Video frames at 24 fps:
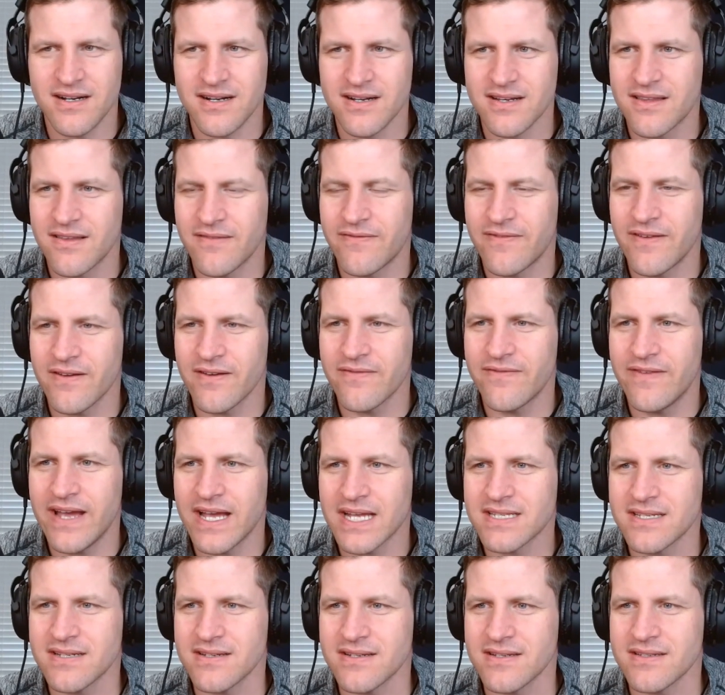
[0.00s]
the fear
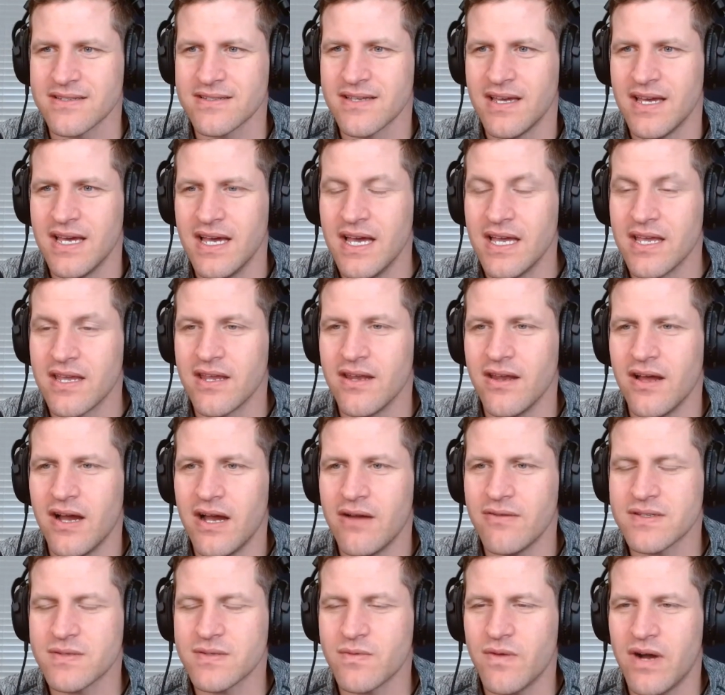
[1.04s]
factors.
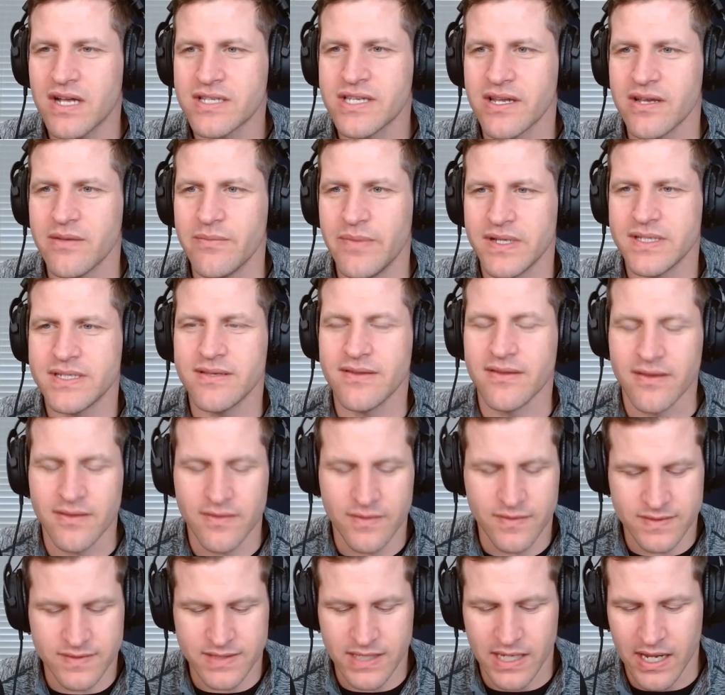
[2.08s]
I was watching a bunch of
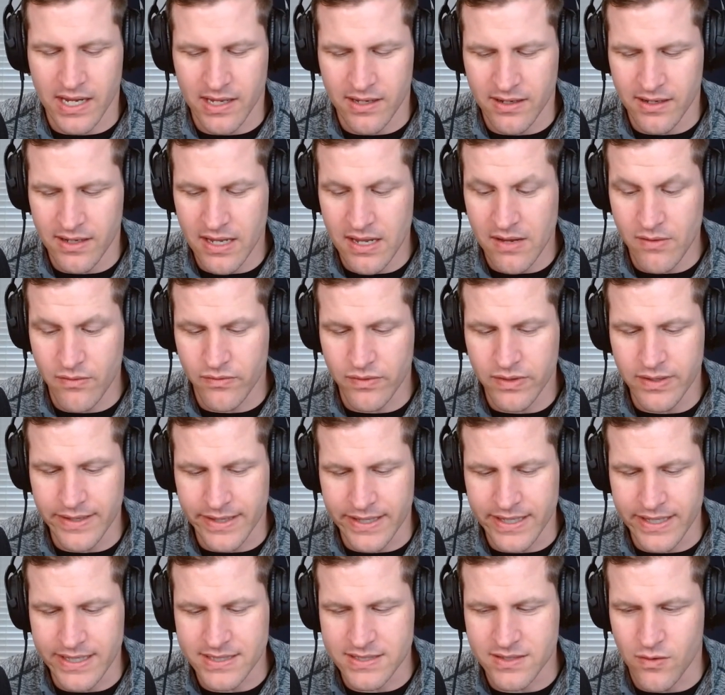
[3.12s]
those, and it
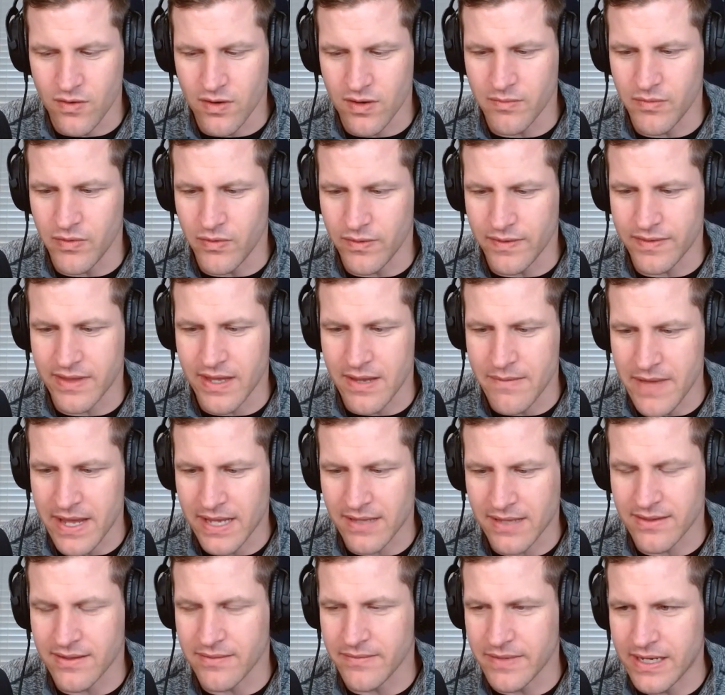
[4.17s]
really is horrible what they
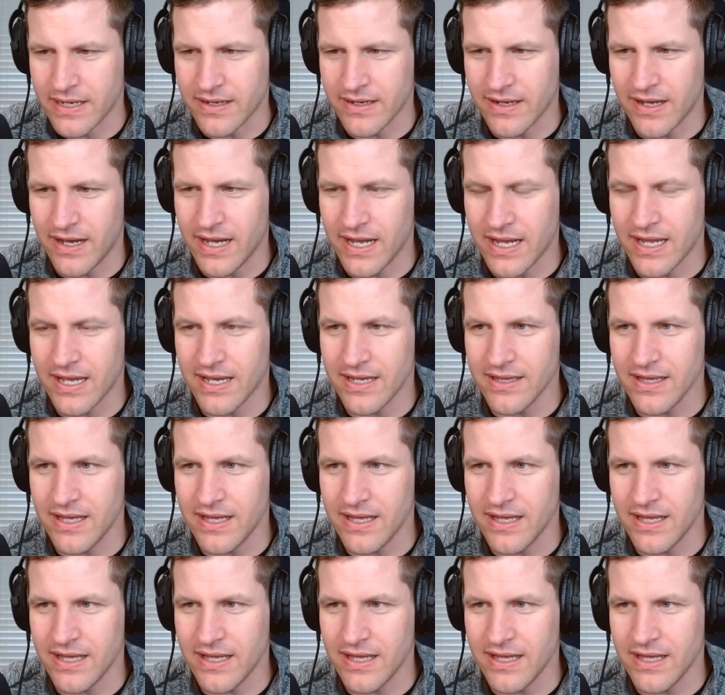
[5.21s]
make them eat. That's